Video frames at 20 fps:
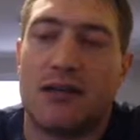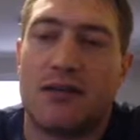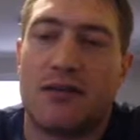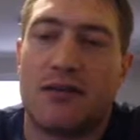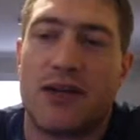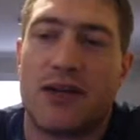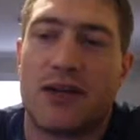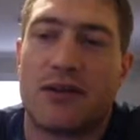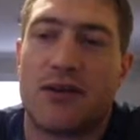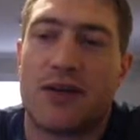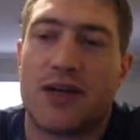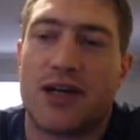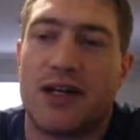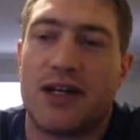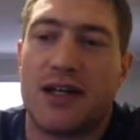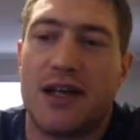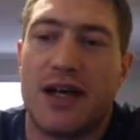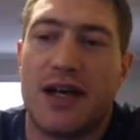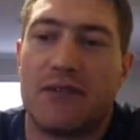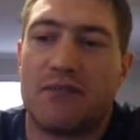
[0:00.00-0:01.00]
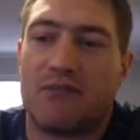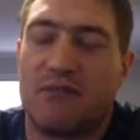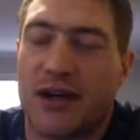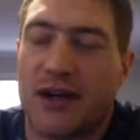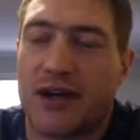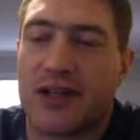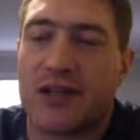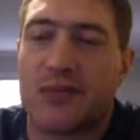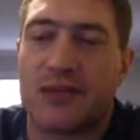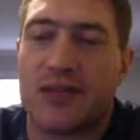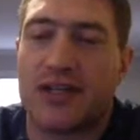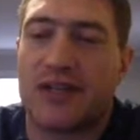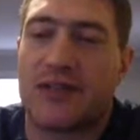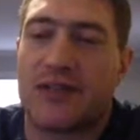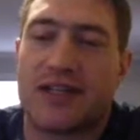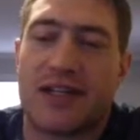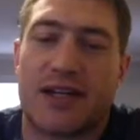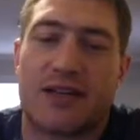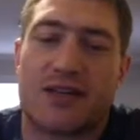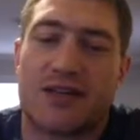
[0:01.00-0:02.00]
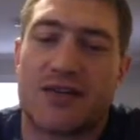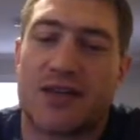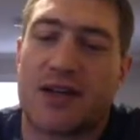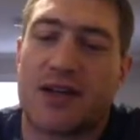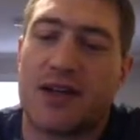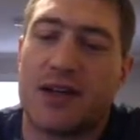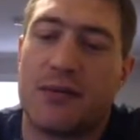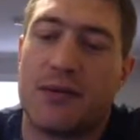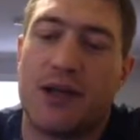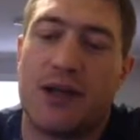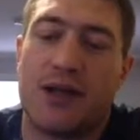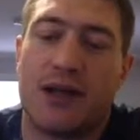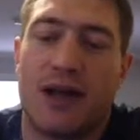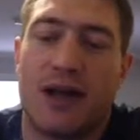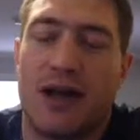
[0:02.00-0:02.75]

they're looking at very specific sectors of the economy,